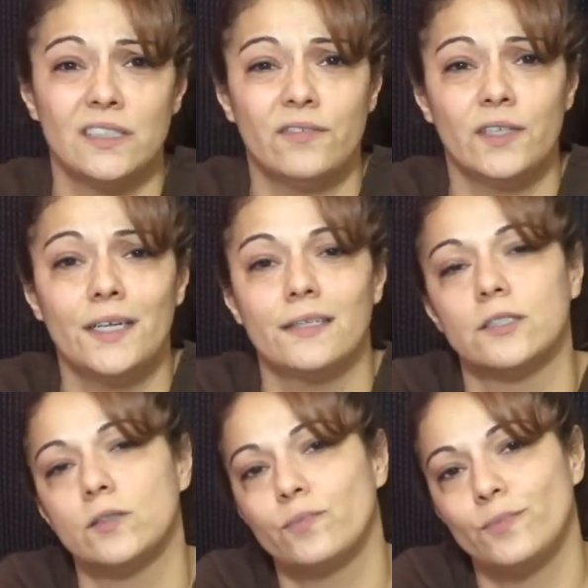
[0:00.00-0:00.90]
see if he
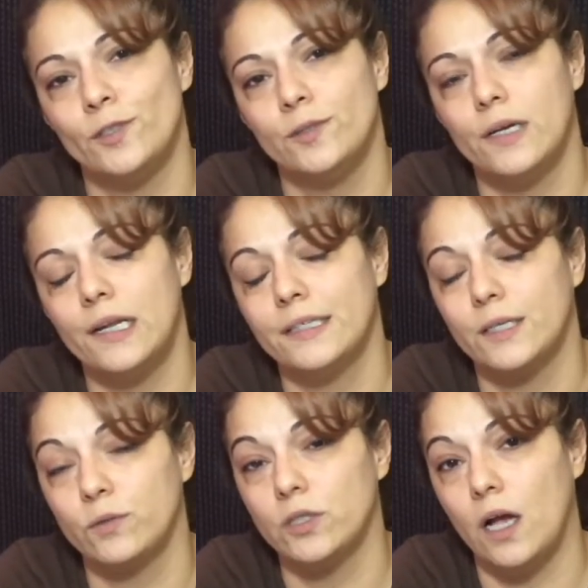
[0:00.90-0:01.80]
does. I want to
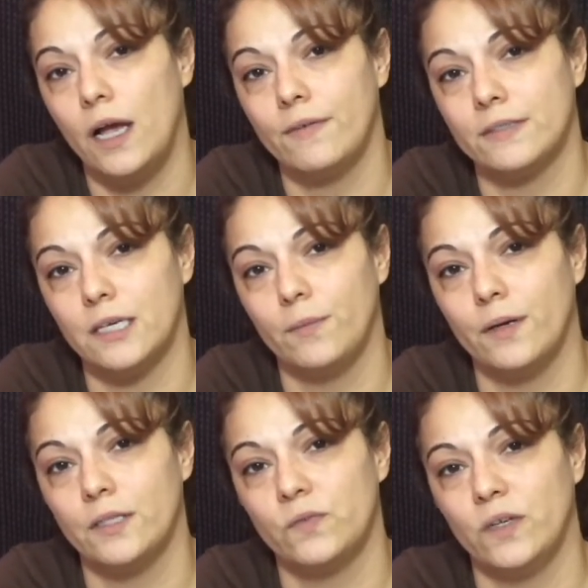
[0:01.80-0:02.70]
hear what y'all have to say
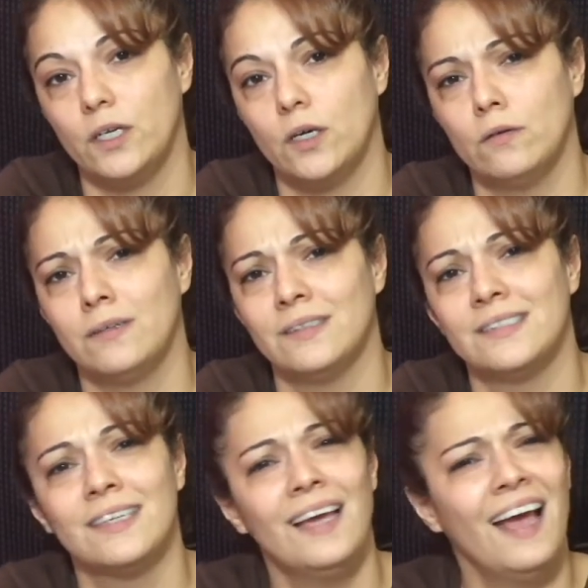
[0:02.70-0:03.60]
about this video,
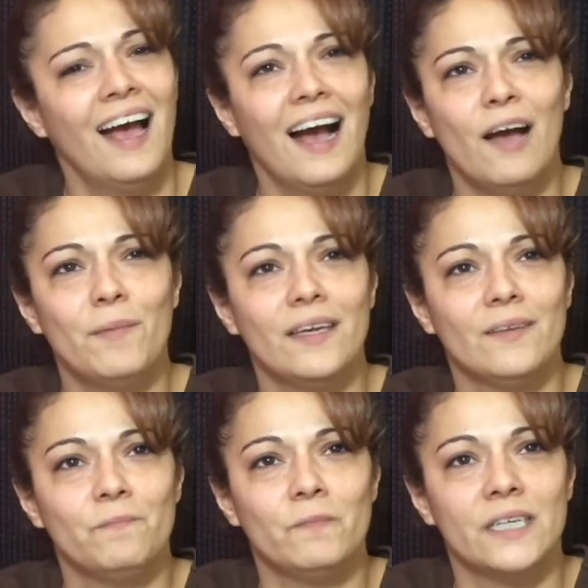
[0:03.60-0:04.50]
because, I
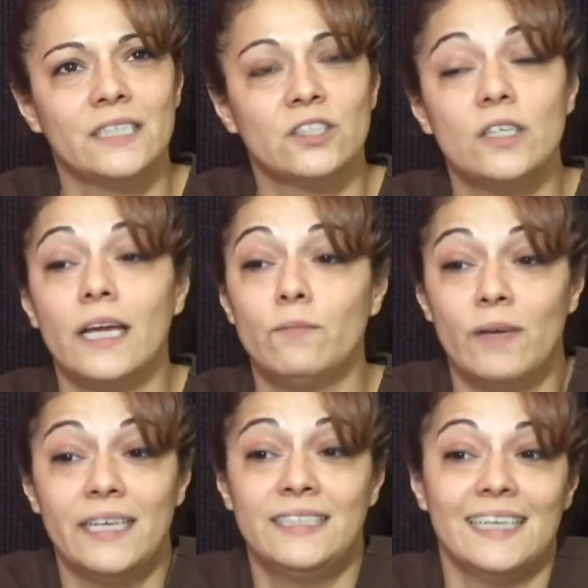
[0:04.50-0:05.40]
mean,
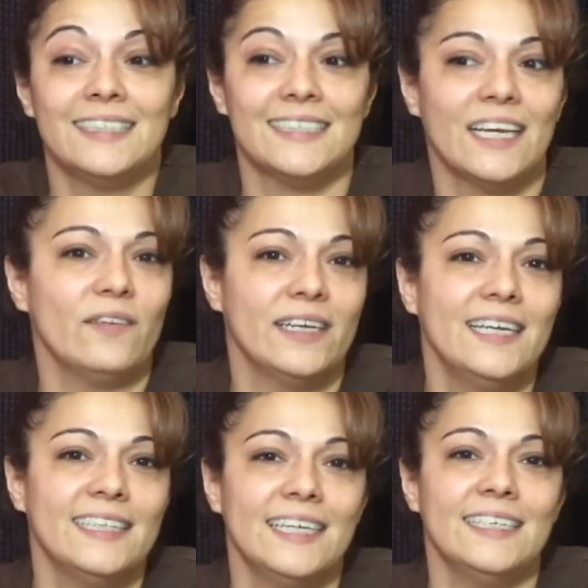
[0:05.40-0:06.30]
it doesn't sound
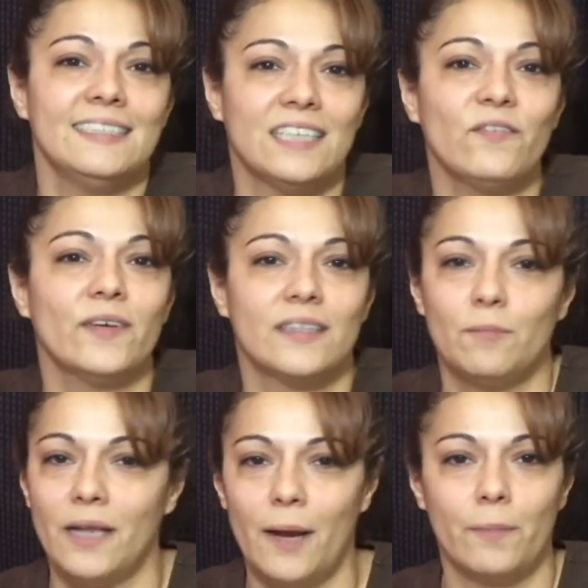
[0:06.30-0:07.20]
anything different
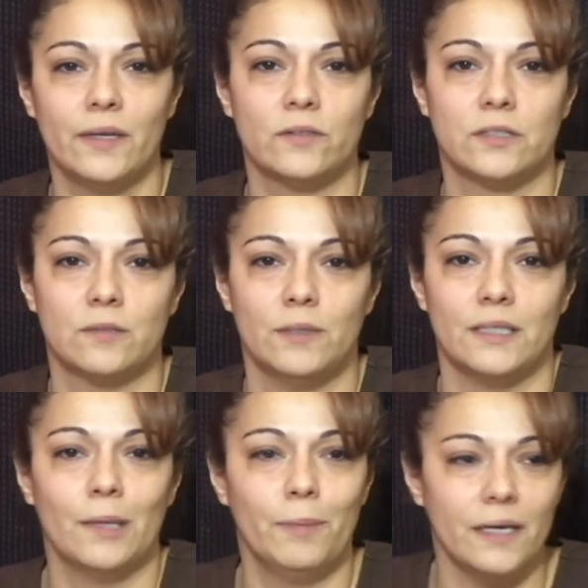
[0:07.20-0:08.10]
than Black Beatles to me,
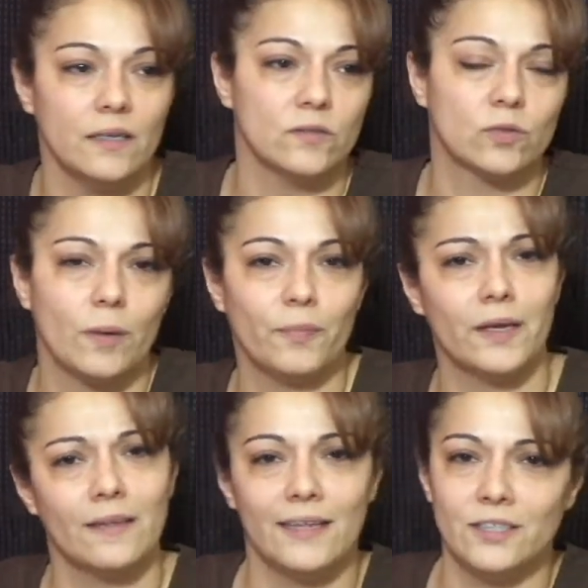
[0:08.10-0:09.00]
the beat. So I'm
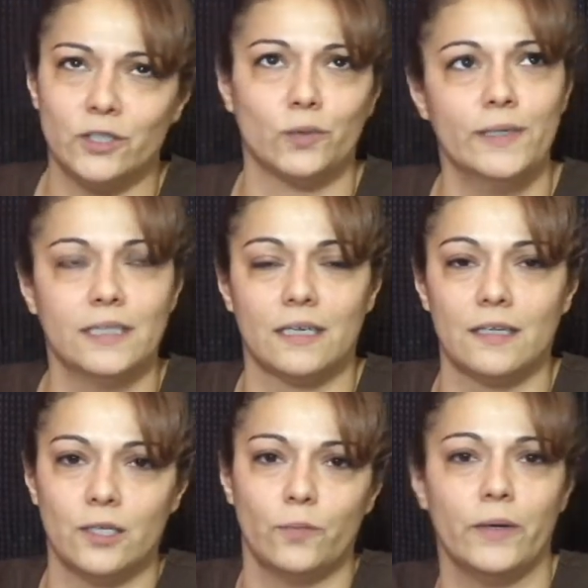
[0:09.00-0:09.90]
thinking they just tweaked it a
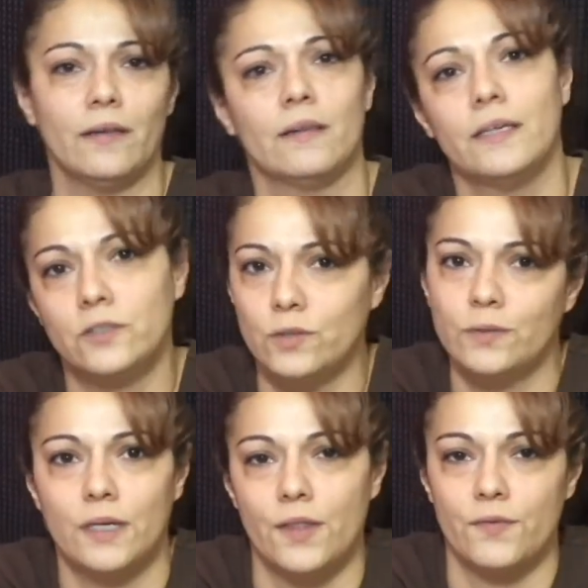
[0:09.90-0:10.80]
little bit, and let's do
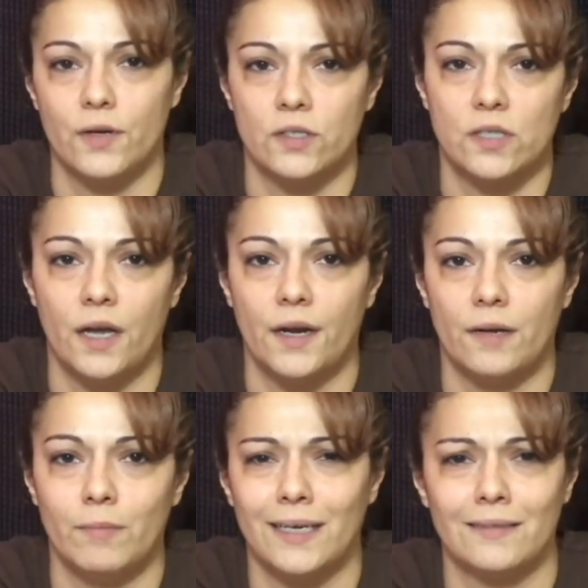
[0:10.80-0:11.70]
another verse on it,
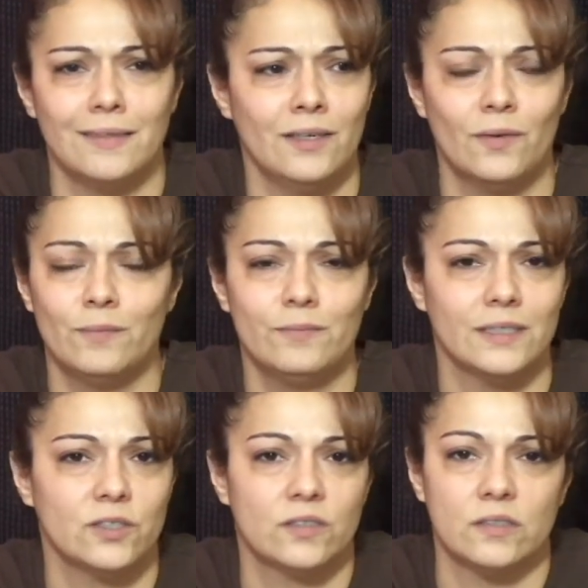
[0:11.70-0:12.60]
and make it, you know,
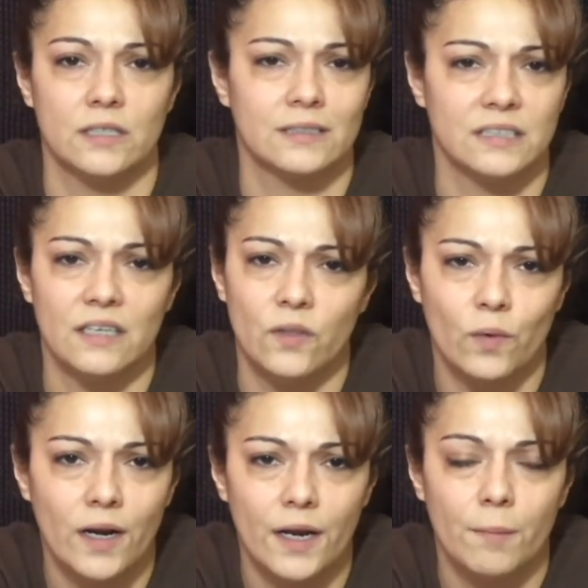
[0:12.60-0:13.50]
and just extend the
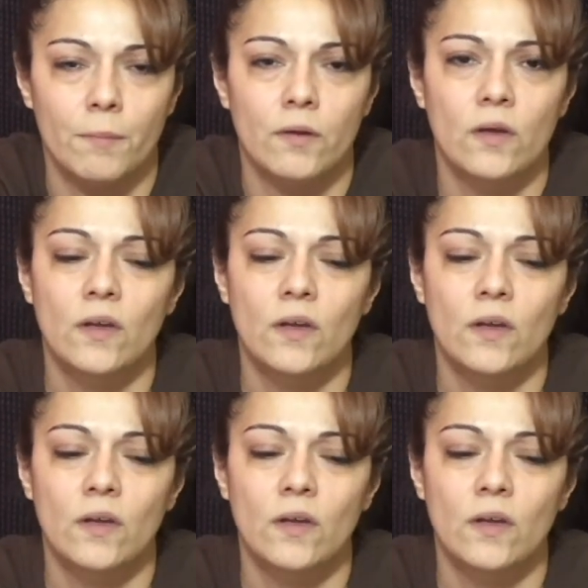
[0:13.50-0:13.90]
rhyme.